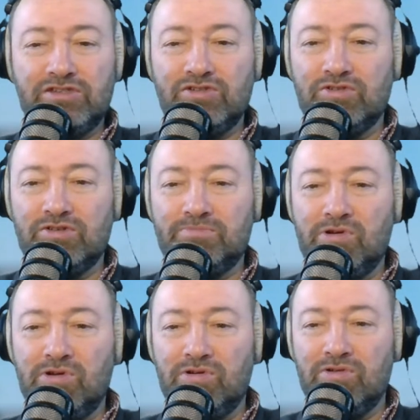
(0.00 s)
Sean and
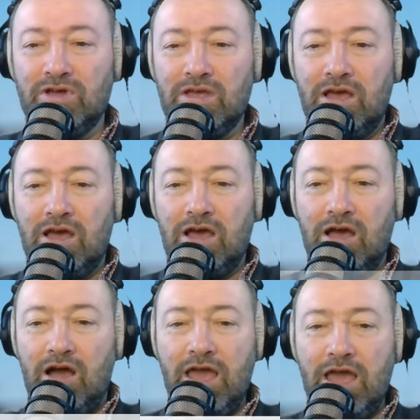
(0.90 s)
Paul.
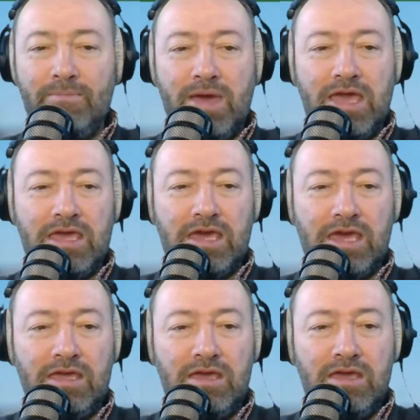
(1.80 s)
I am
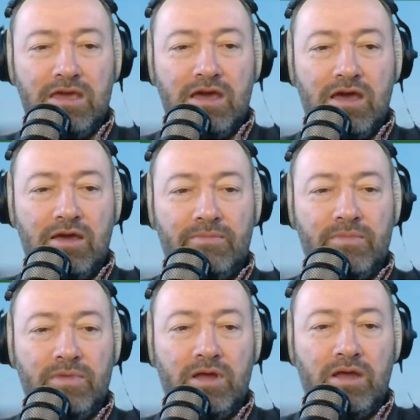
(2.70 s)
making
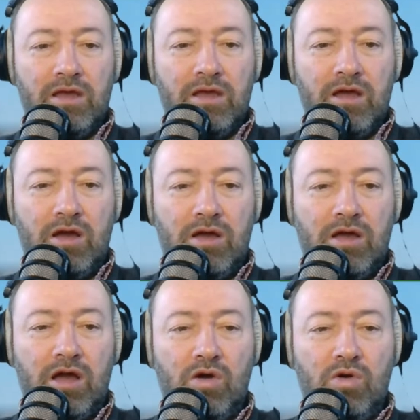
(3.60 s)
a
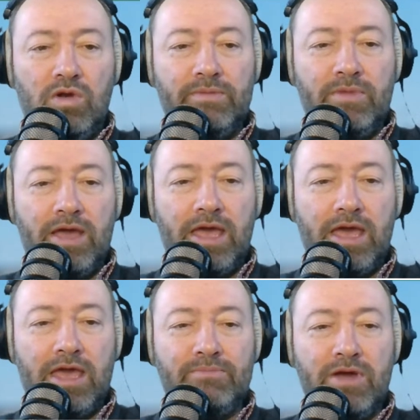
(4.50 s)
hole in
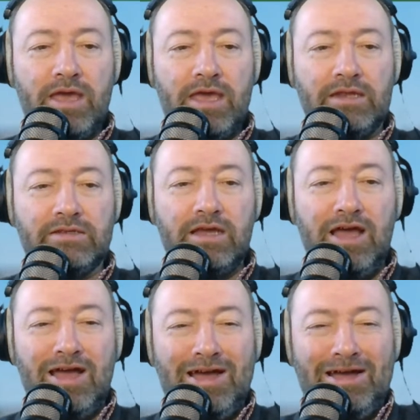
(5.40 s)
my head.
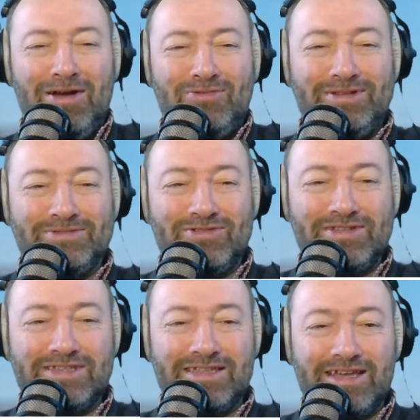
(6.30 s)
I'm sorry
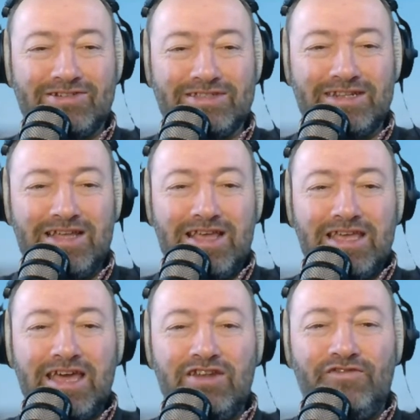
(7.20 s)
to hear that, Christina.
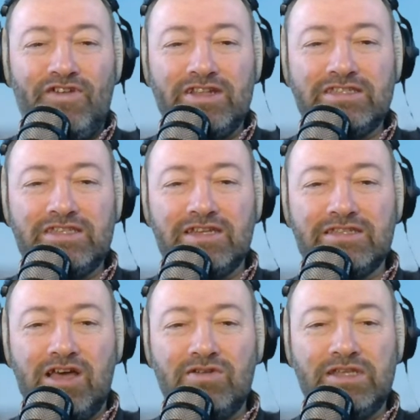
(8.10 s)
Cannot find
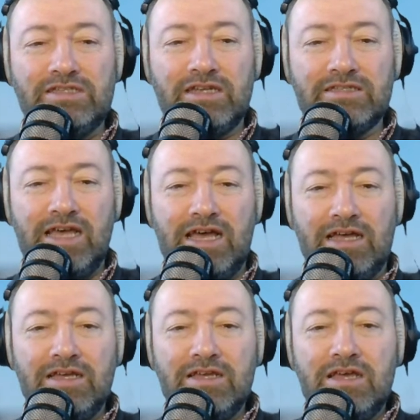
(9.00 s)
certa, only certa.